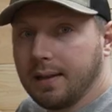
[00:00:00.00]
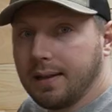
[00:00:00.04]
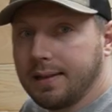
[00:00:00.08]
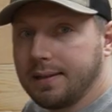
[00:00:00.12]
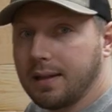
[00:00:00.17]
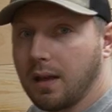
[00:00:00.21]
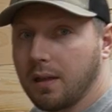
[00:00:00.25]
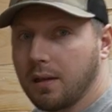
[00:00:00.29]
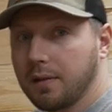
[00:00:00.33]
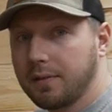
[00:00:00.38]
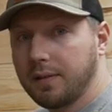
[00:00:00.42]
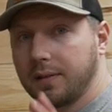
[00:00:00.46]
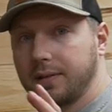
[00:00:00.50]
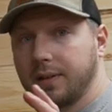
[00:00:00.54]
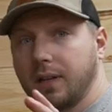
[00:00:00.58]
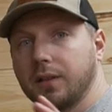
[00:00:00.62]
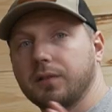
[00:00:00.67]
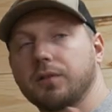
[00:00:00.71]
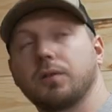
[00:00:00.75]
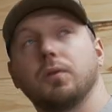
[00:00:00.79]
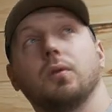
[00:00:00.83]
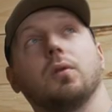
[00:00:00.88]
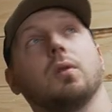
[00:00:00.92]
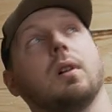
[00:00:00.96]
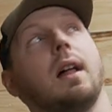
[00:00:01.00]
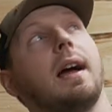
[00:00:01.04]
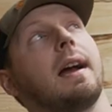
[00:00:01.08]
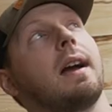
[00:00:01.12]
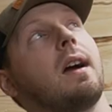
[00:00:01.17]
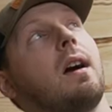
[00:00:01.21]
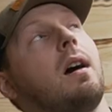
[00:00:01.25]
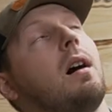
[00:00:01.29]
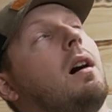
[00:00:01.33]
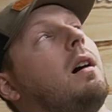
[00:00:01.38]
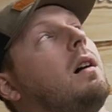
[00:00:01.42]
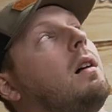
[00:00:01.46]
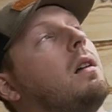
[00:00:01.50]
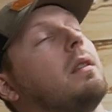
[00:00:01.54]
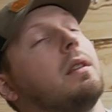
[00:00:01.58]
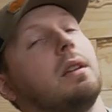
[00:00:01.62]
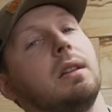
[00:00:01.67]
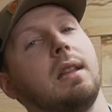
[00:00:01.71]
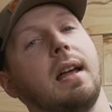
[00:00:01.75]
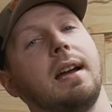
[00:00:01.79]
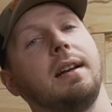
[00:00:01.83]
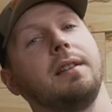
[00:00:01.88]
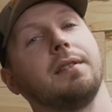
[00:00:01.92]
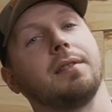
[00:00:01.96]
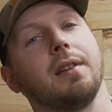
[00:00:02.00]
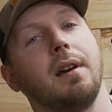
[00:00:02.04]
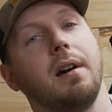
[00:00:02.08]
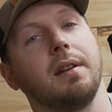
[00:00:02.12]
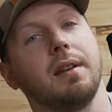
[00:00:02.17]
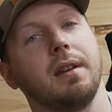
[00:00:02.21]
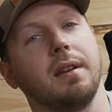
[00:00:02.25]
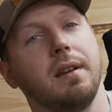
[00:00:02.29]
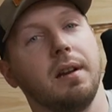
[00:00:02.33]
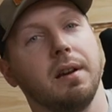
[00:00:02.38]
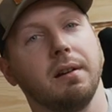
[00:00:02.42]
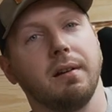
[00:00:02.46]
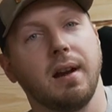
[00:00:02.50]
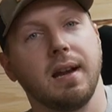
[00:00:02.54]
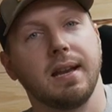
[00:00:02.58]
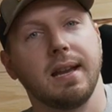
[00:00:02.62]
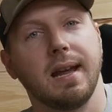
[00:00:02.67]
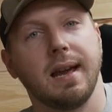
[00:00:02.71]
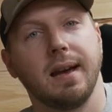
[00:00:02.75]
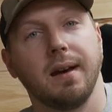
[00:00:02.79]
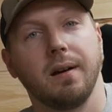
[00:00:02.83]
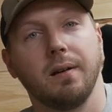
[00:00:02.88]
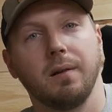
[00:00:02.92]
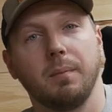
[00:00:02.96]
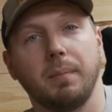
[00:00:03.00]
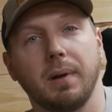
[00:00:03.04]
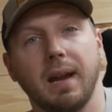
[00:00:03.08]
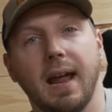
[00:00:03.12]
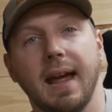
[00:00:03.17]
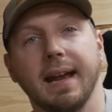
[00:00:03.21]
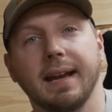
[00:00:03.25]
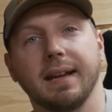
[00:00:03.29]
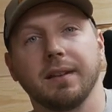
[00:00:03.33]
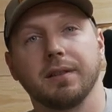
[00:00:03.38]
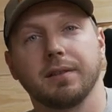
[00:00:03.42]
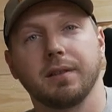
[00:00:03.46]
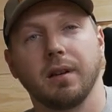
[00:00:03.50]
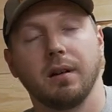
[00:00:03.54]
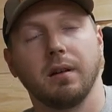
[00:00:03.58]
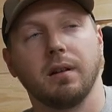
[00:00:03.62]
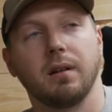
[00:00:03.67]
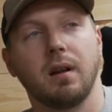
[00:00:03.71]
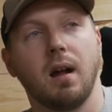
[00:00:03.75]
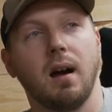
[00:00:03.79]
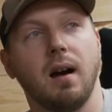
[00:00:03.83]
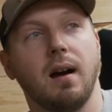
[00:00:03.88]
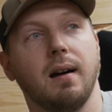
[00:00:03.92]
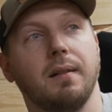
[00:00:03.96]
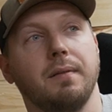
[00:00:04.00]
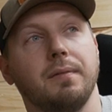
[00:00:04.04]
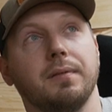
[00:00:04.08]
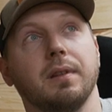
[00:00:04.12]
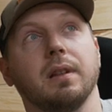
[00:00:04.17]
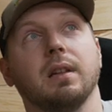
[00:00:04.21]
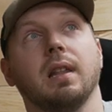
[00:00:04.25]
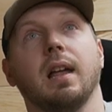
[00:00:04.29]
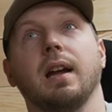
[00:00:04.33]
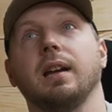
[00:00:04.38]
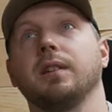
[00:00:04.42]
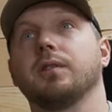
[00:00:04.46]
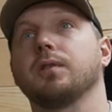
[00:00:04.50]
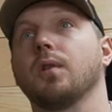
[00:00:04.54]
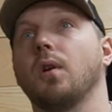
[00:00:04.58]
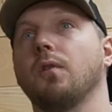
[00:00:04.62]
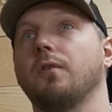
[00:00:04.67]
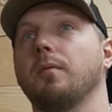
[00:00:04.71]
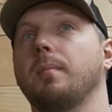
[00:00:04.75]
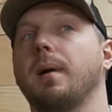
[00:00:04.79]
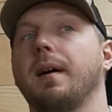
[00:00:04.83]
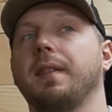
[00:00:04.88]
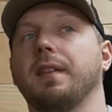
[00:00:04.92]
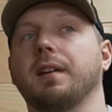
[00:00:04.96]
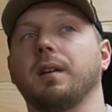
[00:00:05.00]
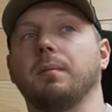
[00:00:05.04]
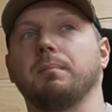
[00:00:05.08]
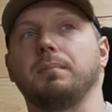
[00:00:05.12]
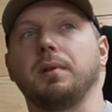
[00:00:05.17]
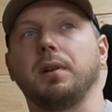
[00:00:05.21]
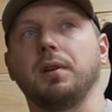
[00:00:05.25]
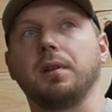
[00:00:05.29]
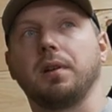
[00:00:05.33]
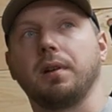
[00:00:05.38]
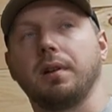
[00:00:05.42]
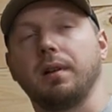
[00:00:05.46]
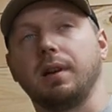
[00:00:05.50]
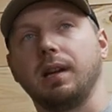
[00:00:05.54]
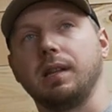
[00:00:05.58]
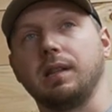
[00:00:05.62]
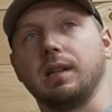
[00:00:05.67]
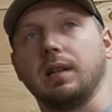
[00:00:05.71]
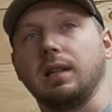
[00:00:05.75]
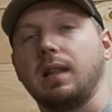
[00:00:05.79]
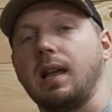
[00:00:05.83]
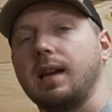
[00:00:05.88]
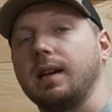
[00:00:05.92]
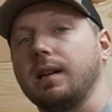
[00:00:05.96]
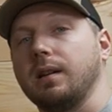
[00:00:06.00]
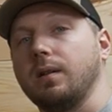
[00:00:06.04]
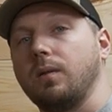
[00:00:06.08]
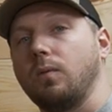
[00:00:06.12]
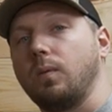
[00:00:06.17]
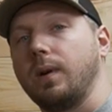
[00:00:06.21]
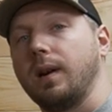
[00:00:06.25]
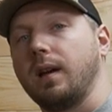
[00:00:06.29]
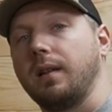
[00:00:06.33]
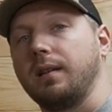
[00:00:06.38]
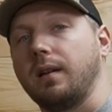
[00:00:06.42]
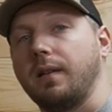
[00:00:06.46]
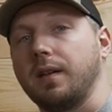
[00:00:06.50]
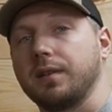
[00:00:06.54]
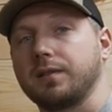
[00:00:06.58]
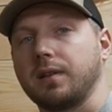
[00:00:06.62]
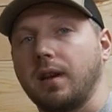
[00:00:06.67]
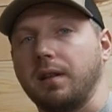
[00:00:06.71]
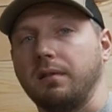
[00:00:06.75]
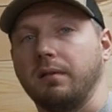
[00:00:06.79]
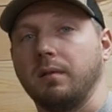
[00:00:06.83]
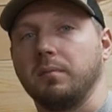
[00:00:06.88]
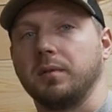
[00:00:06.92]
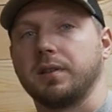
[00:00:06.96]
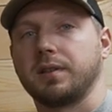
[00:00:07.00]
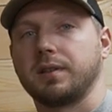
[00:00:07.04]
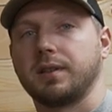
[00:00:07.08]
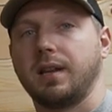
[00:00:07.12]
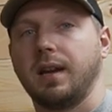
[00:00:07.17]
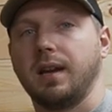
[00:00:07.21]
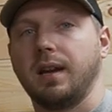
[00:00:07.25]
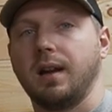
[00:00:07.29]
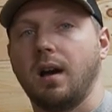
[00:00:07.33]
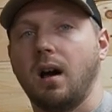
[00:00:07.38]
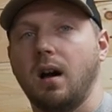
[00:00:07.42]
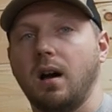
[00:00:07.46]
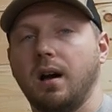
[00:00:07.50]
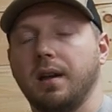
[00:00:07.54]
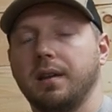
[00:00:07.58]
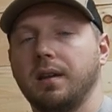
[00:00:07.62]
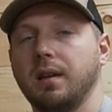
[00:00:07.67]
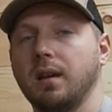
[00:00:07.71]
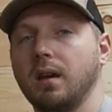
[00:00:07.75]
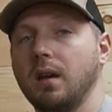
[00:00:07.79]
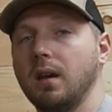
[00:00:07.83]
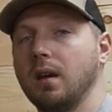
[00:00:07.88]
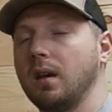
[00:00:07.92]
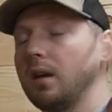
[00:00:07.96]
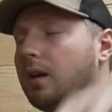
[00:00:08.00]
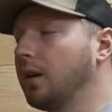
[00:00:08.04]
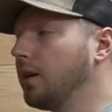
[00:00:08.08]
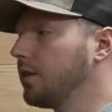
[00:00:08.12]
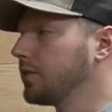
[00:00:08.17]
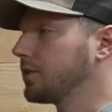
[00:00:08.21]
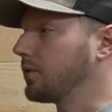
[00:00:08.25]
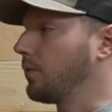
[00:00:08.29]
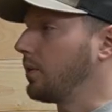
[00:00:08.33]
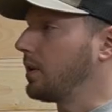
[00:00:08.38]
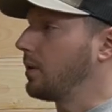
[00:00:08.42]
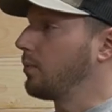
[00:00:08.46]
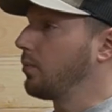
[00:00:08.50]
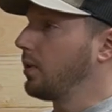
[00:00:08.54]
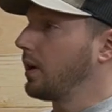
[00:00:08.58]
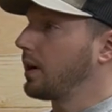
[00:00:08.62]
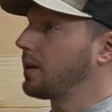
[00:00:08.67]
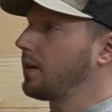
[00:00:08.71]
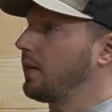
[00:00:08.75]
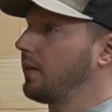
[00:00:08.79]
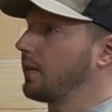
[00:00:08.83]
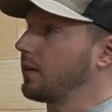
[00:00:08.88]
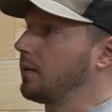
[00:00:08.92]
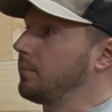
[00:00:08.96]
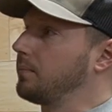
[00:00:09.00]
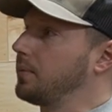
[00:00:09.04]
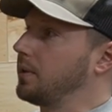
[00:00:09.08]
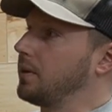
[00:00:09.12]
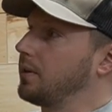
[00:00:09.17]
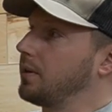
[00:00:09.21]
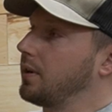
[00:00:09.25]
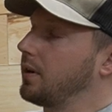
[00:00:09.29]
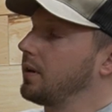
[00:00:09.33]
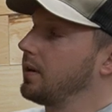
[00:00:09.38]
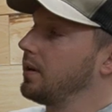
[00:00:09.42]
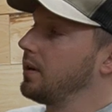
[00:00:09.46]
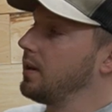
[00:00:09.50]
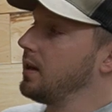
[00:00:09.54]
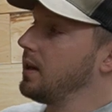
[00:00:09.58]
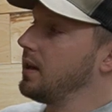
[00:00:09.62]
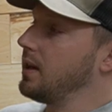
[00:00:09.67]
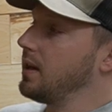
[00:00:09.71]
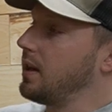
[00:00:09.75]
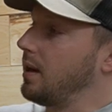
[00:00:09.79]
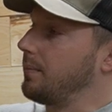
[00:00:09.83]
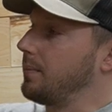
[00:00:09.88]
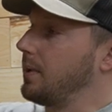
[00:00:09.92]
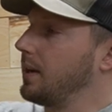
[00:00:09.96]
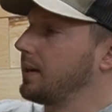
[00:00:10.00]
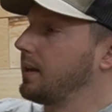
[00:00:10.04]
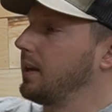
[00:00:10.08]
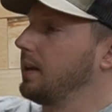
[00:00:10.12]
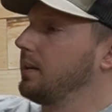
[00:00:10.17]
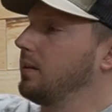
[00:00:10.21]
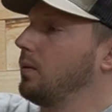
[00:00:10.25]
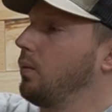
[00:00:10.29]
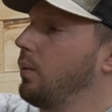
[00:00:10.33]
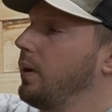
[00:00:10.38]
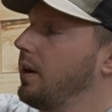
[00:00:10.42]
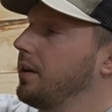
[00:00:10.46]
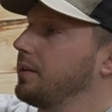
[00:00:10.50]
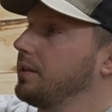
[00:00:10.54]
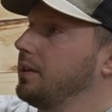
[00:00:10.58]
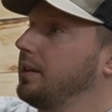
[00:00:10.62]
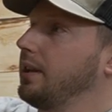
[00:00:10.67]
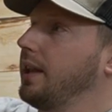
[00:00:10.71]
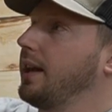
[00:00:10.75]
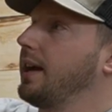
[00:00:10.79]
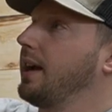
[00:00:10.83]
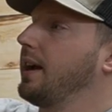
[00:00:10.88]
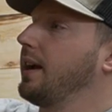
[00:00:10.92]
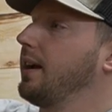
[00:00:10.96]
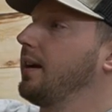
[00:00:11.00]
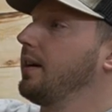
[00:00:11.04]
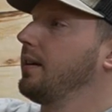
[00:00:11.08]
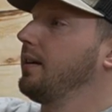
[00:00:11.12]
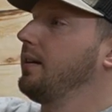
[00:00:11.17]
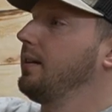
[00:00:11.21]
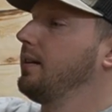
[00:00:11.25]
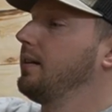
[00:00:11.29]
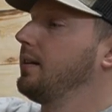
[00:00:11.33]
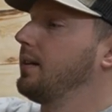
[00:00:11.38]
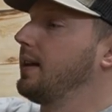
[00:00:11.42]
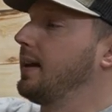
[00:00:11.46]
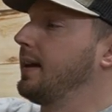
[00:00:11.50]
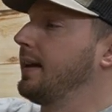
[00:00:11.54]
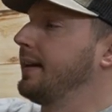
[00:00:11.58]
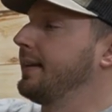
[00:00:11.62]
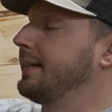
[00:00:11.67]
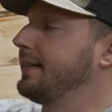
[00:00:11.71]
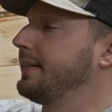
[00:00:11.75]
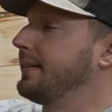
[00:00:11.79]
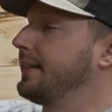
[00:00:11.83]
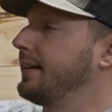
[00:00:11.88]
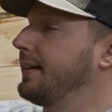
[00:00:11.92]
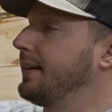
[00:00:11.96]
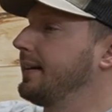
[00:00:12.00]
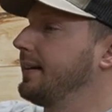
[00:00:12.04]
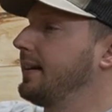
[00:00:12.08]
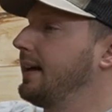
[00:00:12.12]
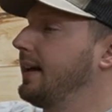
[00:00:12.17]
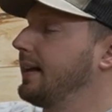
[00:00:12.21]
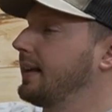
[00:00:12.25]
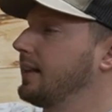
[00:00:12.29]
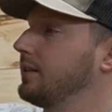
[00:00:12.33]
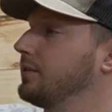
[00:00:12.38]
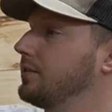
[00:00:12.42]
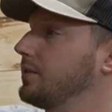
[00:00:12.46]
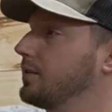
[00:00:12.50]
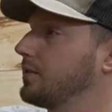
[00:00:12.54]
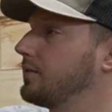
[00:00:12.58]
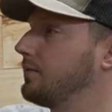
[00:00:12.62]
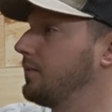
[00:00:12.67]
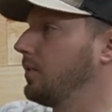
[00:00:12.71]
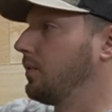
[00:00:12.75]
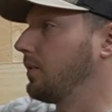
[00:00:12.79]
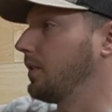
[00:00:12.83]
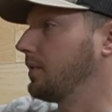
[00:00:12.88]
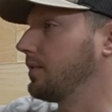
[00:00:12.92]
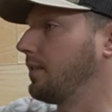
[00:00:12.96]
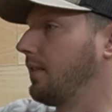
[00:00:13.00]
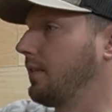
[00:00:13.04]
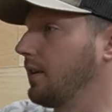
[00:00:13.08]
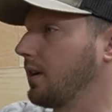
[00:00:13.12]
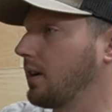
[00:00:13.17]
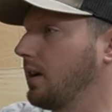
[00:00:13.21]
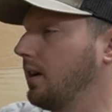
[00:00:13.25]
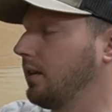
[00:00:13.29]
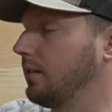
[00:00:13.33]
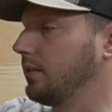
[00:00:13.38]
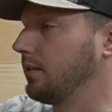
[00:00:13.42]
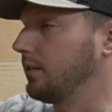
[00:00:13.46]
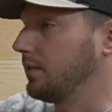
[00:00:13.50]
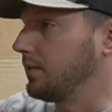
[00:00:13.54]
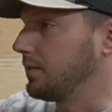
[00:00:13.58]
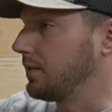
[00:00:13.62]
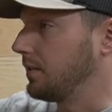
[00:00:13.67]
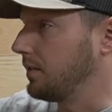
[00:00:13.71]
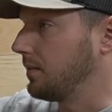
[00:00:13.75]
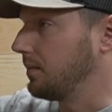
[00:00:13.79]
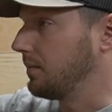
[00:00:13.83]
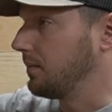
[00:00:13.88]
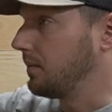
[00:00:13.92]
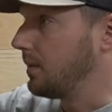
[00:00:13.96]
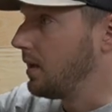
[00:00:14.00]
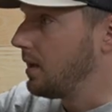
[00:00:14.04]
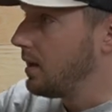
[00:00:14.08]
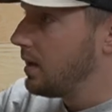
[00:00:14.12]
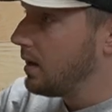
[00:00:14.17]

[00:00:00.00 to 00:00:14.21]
The other thing that's cool, I got all the lights on in here right now, but I can turn off the lights over by the computer, and the light way on the other side of the room will stay on. So when I'm working on the computer, I'm not getting a weird glare, and I can just focus on the colors and